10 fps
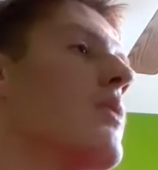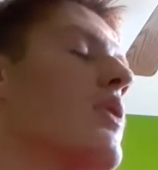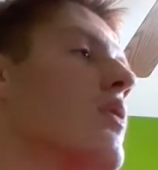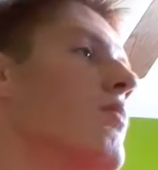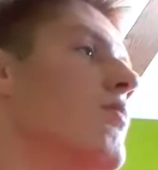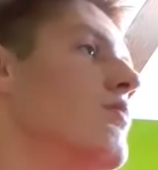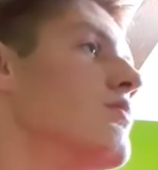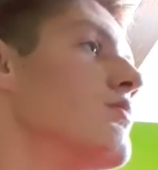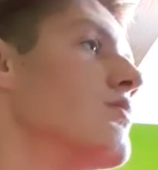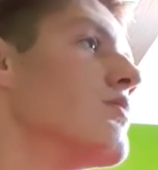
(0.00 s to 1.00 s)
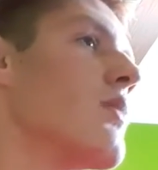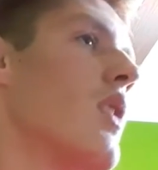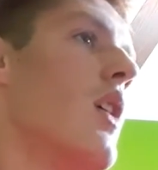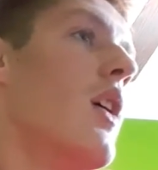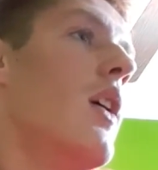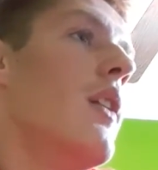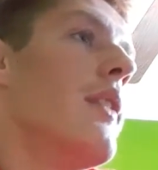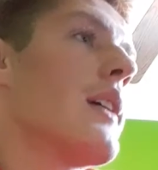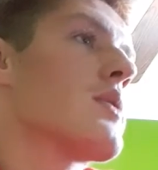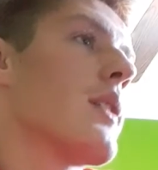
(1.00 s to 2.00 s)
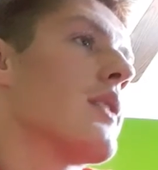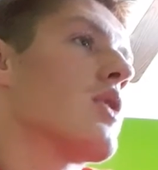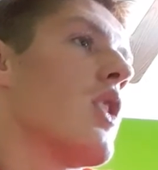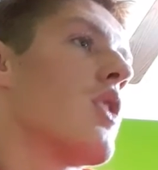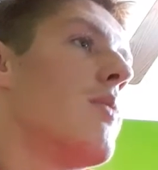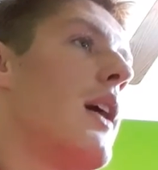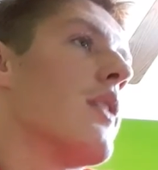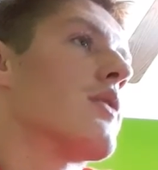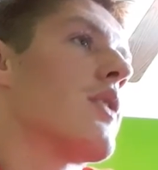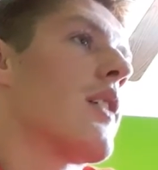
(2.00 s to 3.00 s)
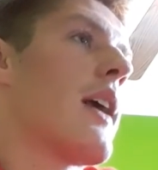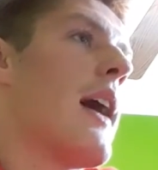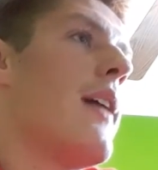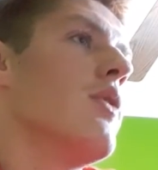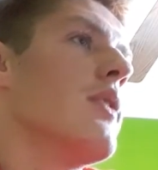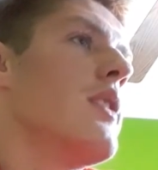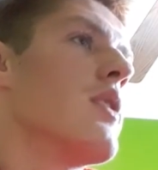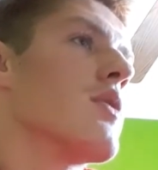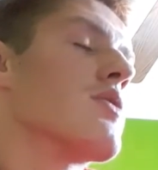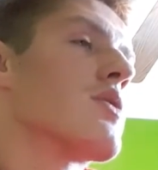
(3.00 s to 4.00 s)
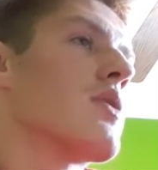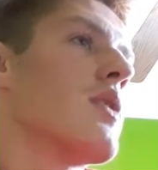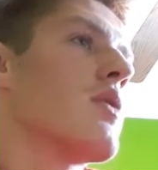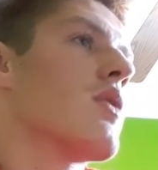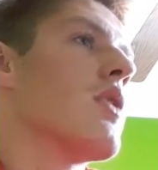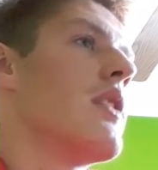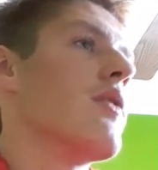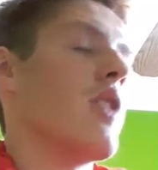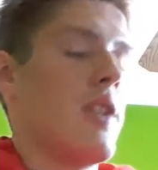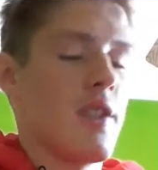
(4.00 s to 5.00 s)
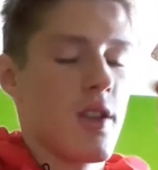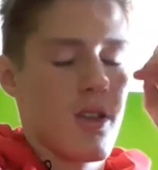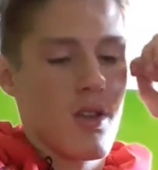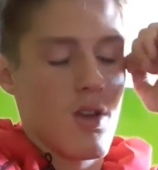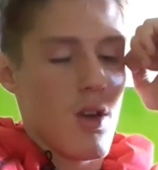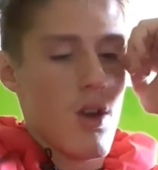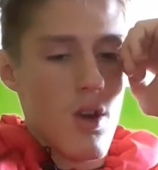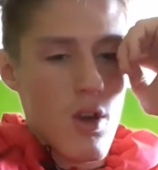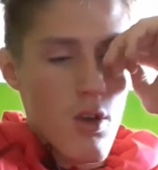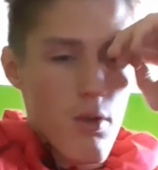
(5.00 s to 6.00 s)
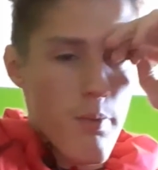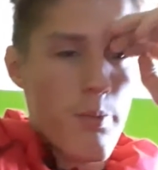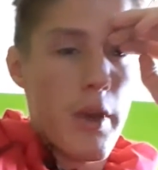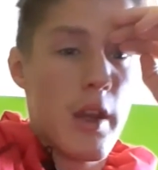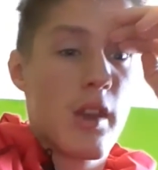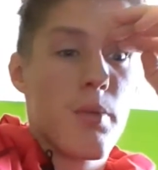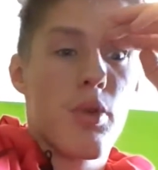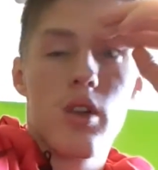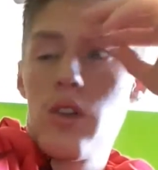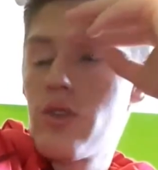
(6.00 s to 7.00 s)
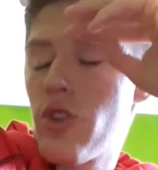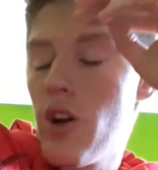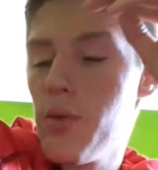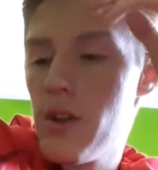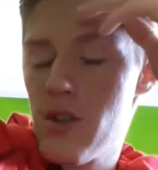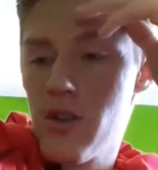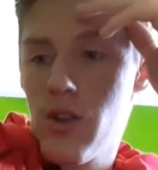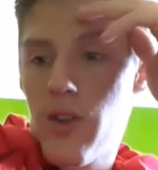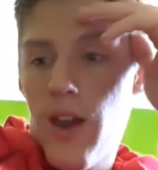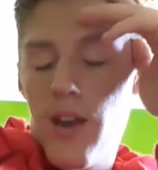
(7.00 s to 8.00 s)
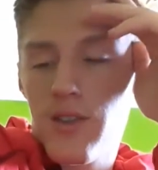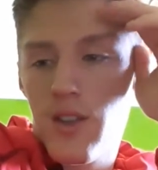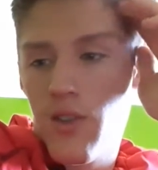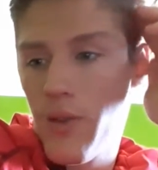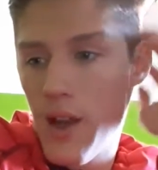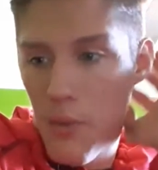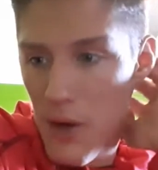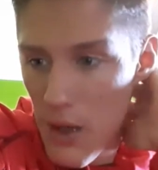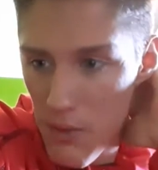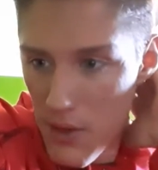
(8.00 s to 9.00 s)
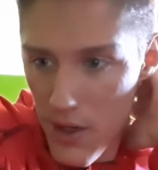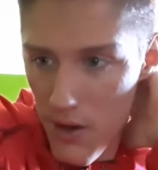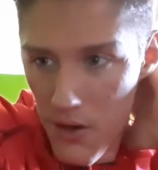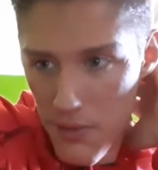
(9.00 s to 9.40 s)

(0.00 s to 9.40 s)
either. Next, we got to talk about the Cavaliers in Cleveland beating the Portland Trailblazers. Okay, so we got a problem here.